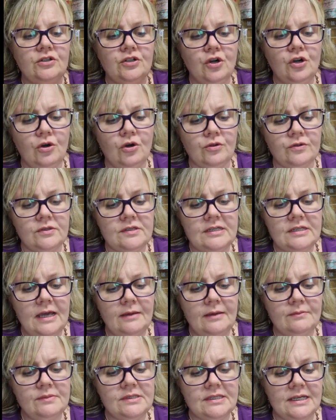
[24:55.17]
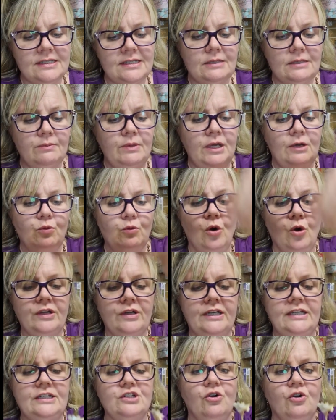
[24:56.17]
concepts. That's a bit
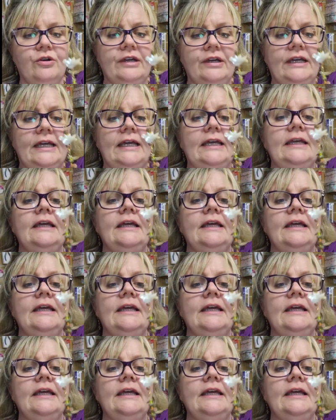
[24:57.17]
wonky donkey.